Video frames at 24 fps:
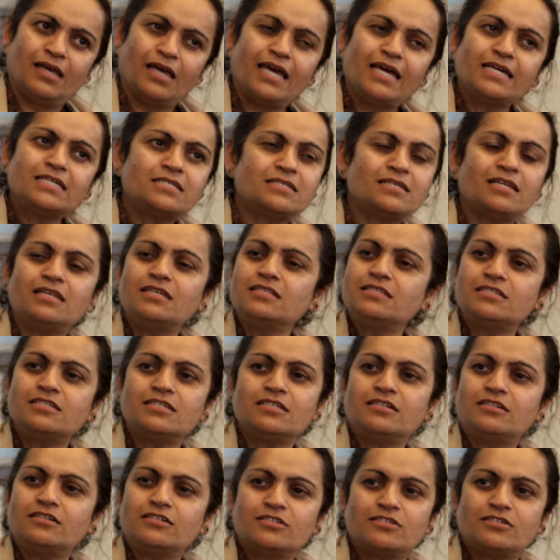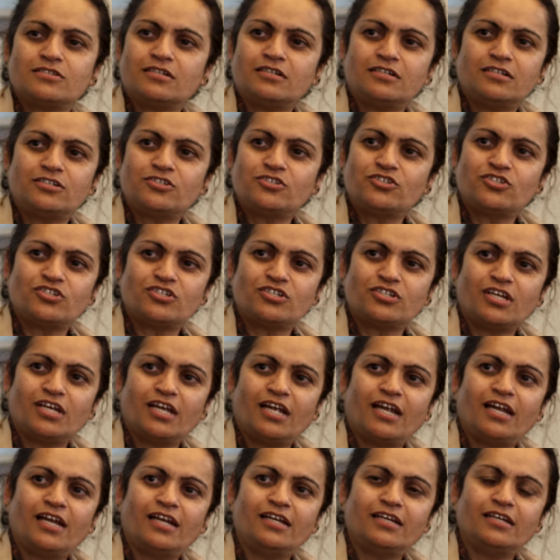Excellence in research
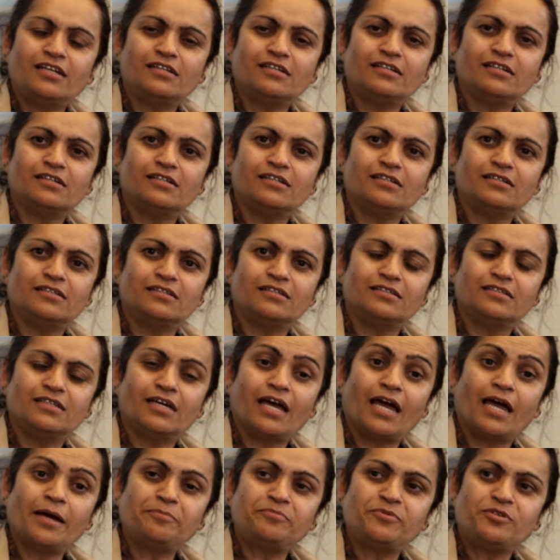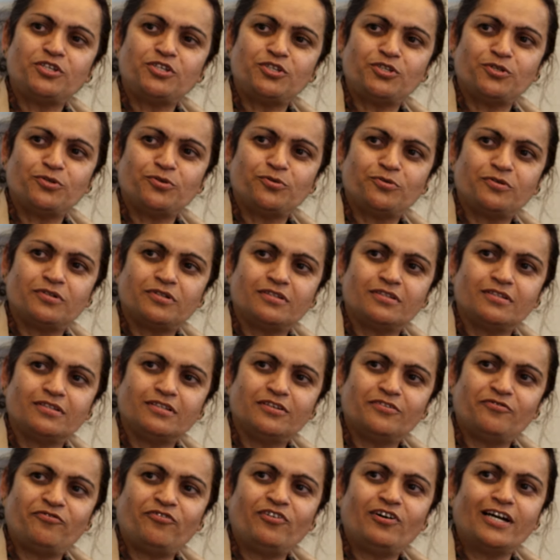and the aptitude,
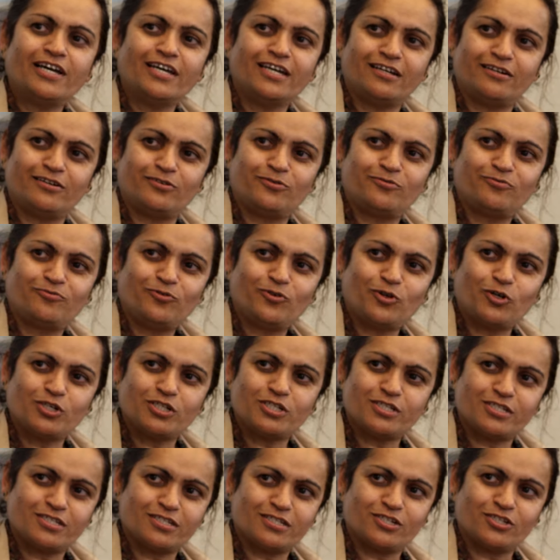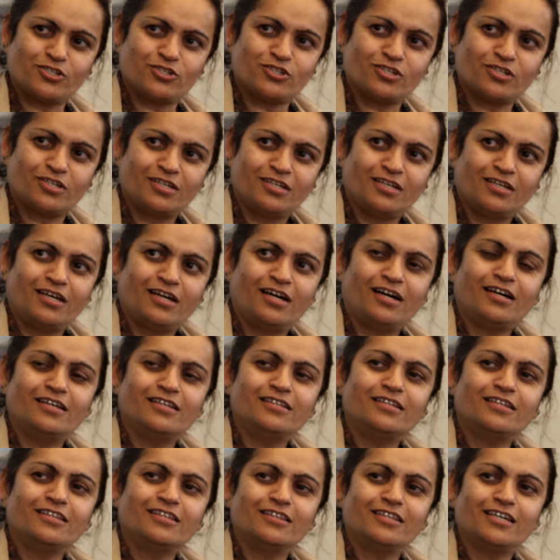the fire for research. I
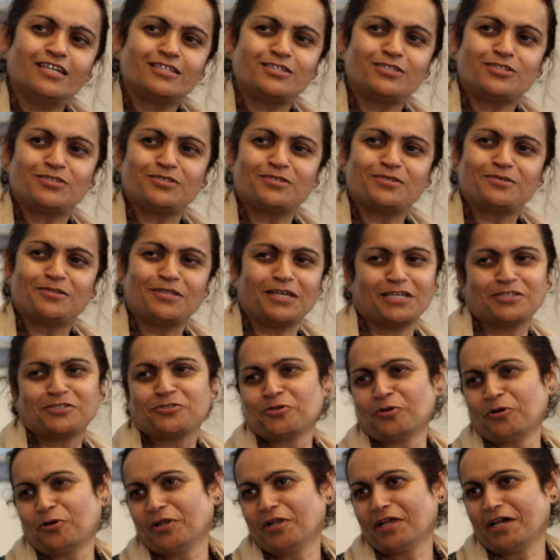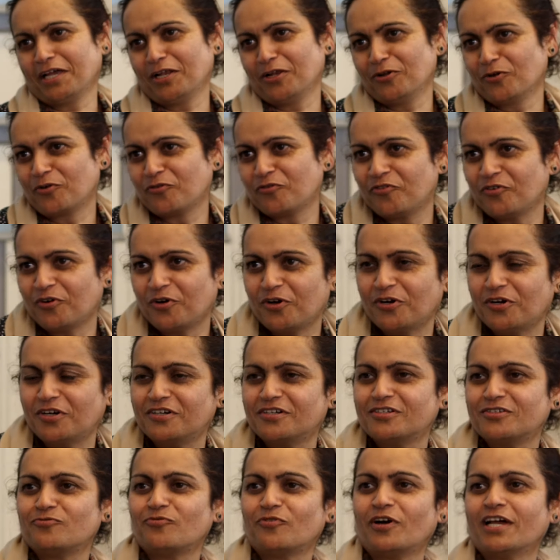think that's all I look for
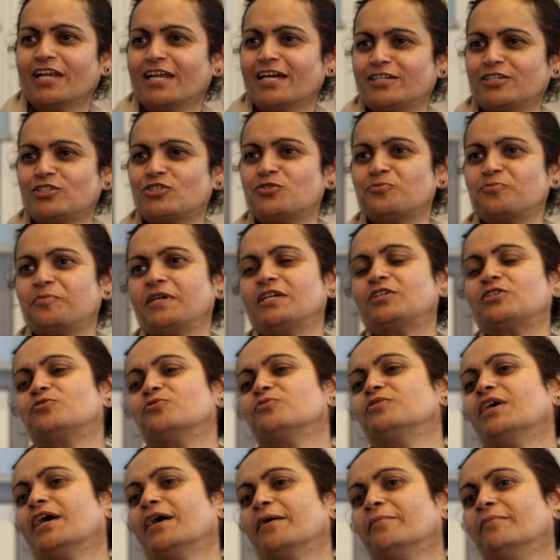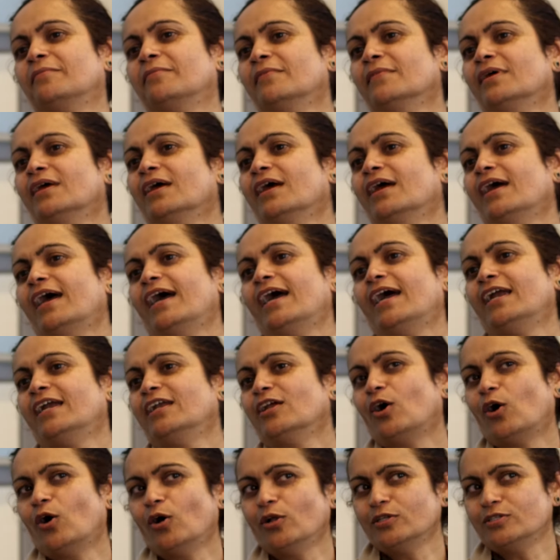while I speak to them. And
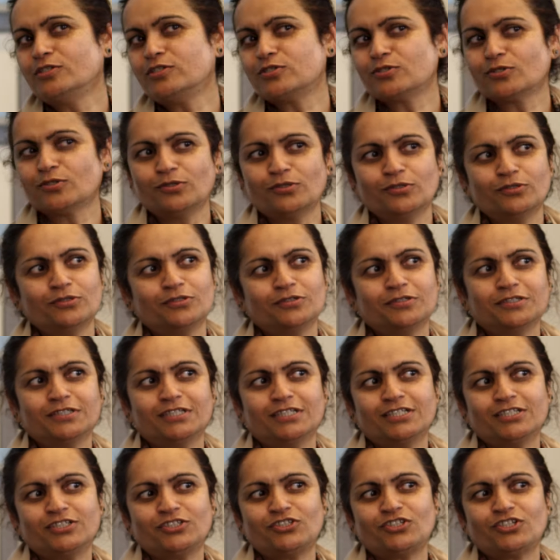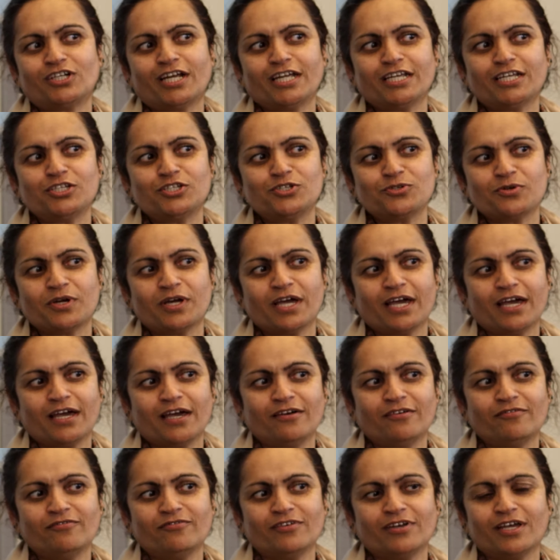also trying to
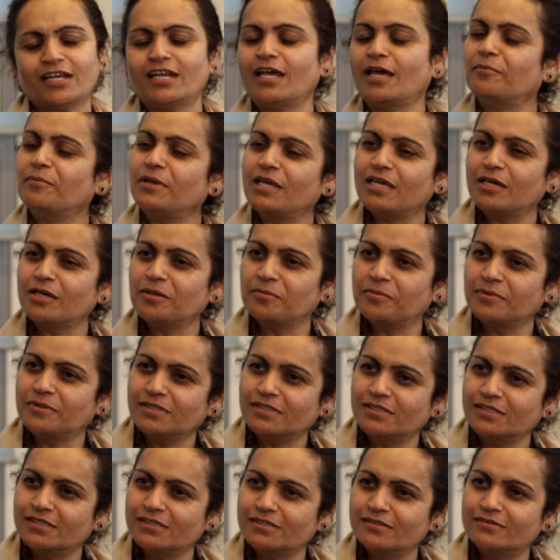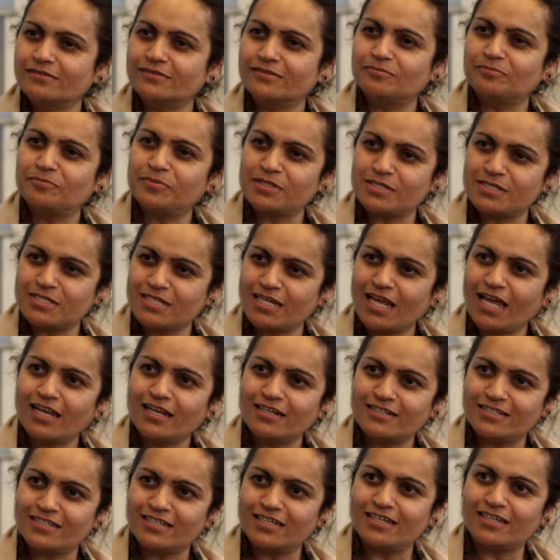have an amicable
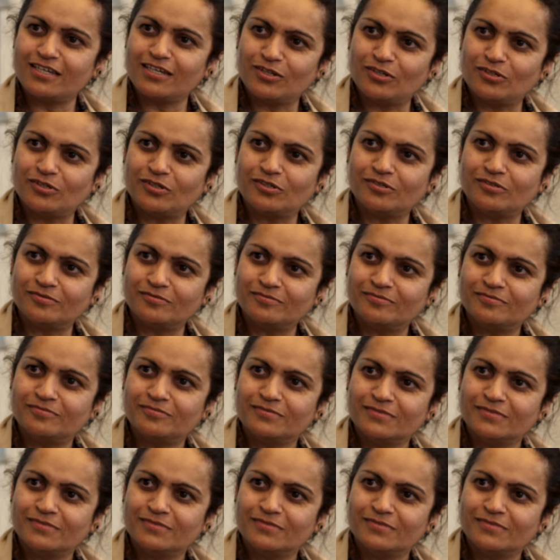personality, you know,